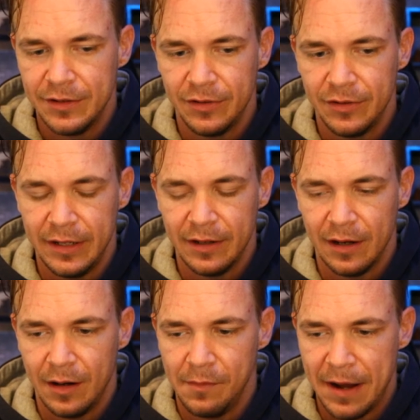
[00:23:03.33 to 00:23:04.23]
the
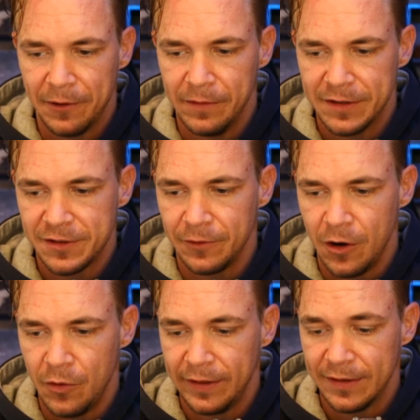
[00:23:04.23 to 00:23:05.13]
amount of risk for
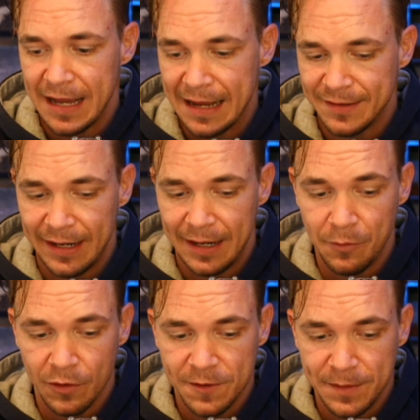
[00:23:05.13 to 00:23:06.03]
owning this asset. And
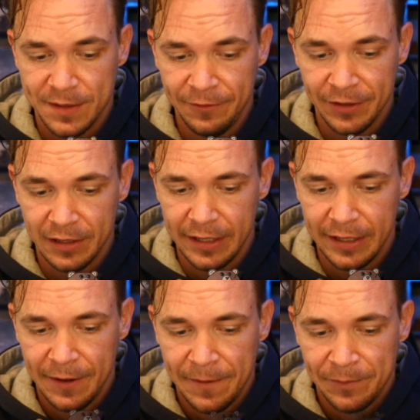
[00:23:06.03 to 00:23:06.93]
more specifically,
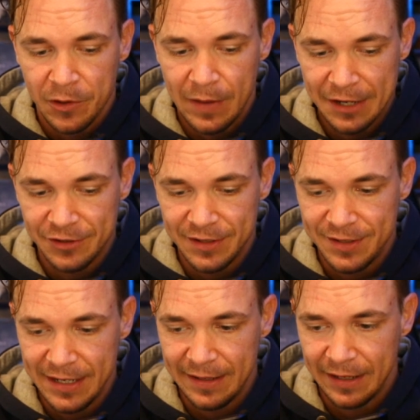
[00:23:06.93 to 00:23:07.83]
we actually
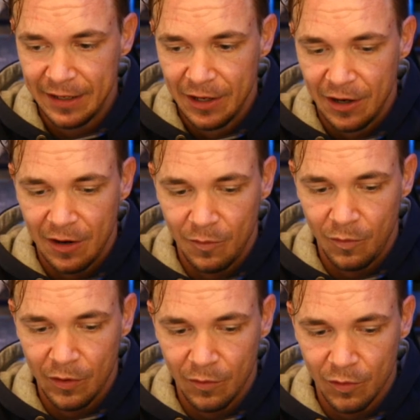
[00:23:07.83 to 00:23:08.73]
see that
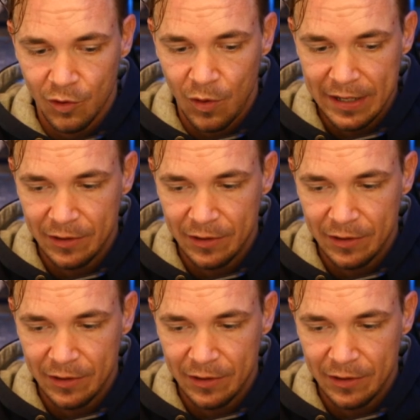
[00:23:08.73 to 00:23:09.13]
we're quite